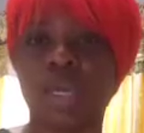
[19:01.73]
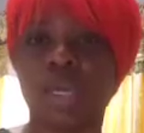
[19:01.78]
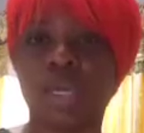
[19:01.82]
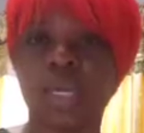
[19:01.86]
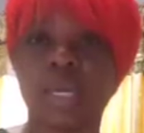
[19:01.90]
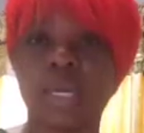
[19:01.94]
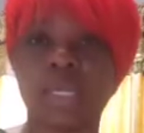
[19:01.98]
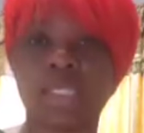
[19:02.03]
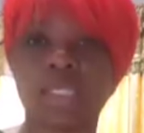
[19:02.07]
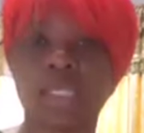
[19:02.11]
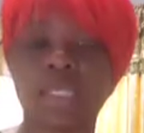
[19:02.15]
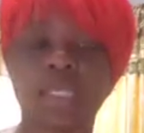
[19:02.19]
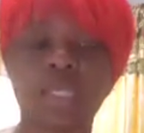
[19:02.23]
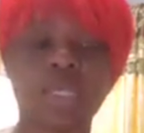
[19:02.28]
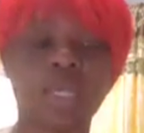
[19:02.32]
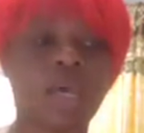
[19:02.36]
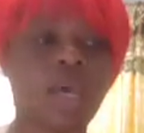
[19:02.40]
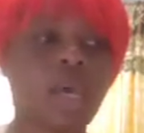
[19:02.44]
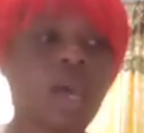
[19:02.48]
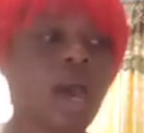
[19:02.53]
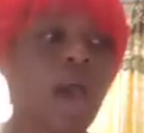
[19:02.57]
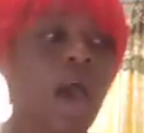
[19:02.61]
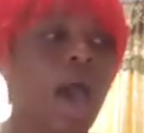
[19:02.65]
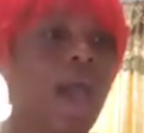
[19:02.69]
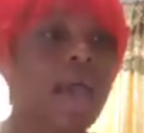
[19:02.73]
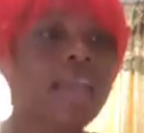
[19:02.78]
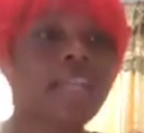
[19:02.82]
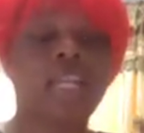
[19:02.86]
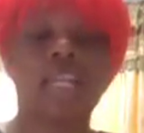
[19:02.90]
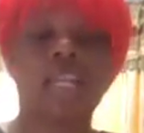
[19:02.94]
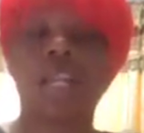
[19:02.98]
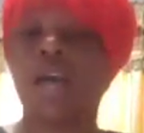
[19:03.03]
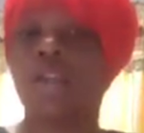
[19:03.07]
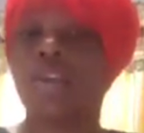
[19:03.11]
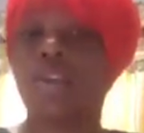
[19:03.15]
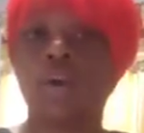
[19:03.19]
in Kingston. I
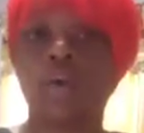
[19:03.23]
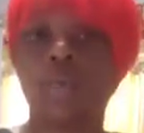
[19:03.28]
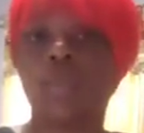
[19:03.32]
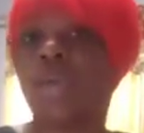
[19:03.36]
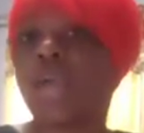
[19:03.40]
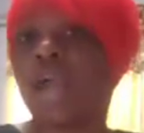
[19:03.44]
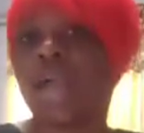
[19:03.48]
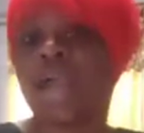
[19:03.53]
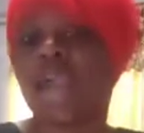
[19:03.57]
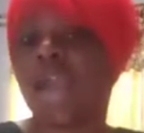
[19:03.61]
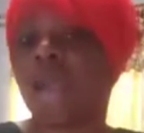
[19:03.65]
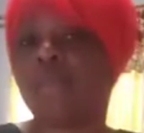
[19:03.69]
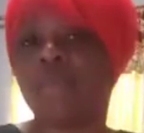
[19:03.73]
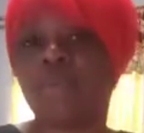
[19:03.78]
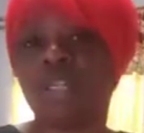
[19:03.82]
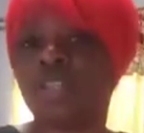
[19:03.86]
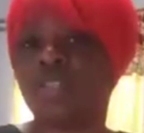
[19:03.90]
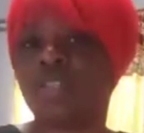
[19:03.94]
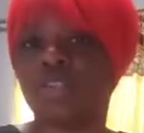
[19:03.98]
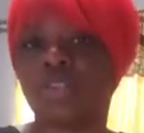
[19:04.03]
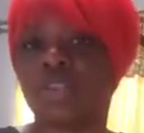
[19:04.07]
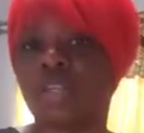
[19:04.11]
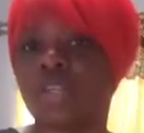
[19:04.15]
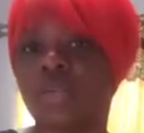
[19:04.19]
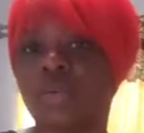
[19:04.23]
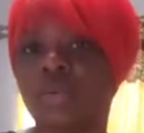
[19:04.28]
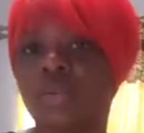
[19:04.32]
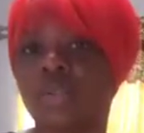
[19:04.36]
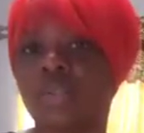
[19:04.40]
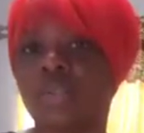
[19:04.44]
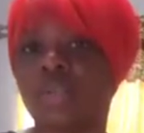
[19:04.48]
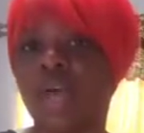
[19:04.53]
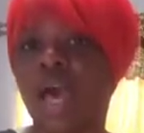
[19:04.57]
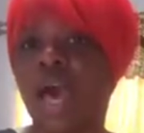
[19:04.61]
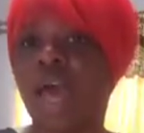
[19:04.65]
did not know we had camming studios.